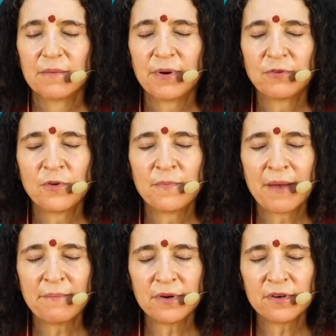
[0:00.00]
But
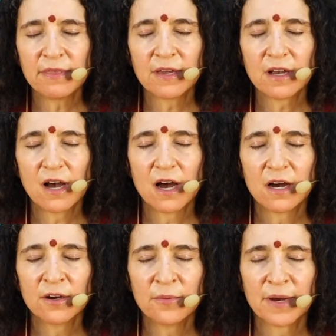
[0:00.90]
remember that
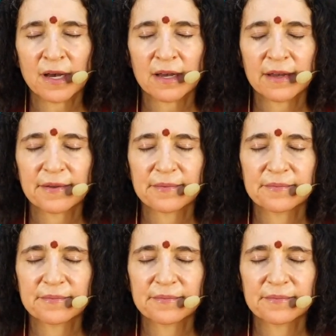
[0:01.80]
karma,